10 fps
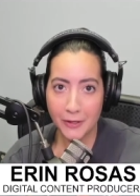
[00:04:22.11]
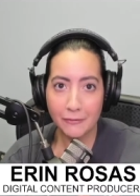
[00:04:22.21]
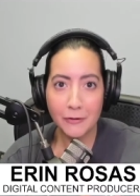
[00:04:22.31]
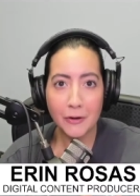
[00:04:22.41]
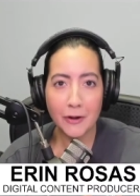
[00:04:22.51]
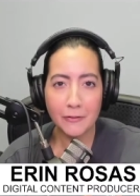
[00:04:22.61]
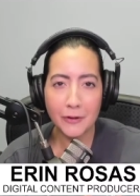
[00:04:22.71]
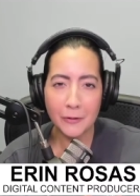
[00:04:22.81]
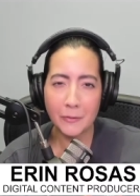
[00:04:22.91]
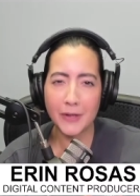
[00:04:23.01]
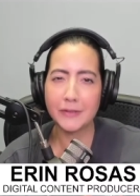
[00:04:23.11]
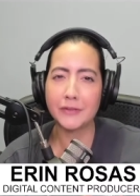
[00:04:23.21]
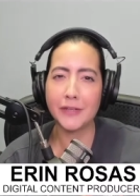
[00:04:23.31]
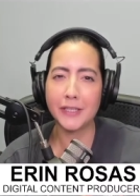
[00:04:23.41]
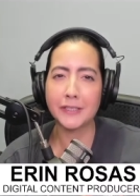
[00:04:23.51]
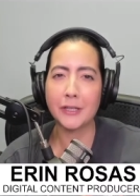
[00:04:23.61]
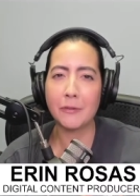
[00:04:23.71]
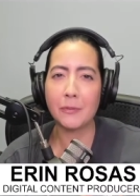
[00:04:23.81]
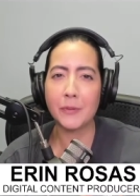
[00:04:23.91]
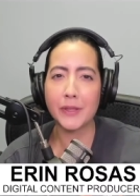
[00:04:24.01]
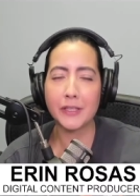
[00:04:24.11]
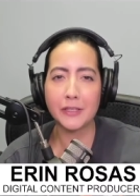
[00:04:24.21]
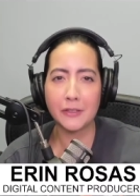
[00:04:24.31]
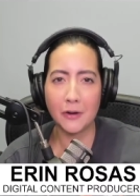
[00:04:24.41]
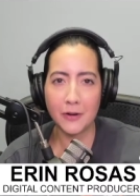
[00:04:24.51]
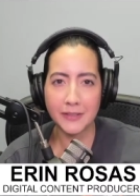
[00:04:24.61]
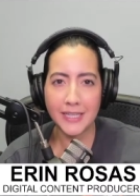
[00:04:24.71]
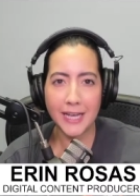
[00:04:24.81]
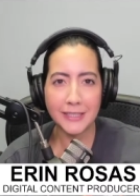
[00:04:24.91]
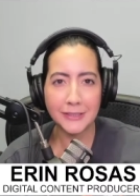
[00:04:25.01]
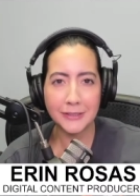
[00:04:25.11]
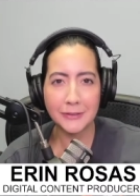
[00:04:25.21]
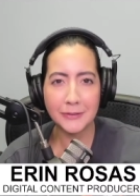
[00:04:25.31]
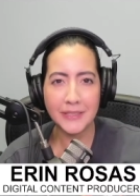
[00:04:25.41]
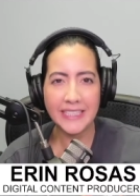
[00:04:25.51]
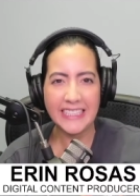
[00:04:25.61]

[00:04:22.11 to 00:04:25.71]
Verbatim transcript: If you cover your wife's face up with a dog tattoo,